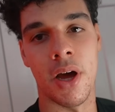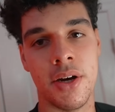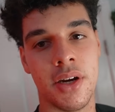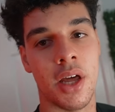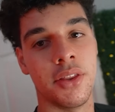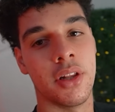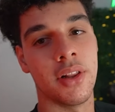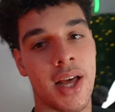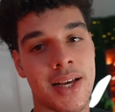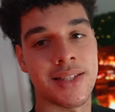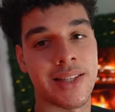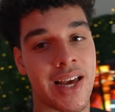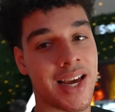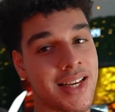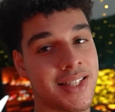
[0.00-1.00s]
But
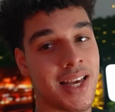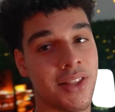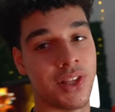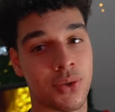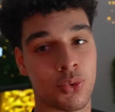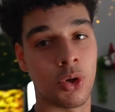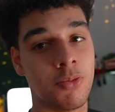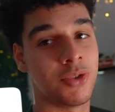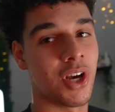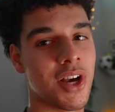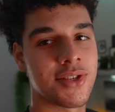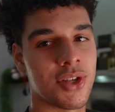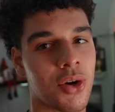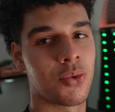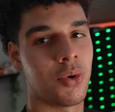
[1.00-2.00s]
nonetheless, like I said, this room
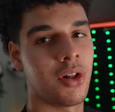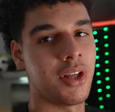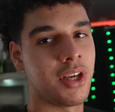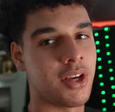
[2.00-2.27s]
does look really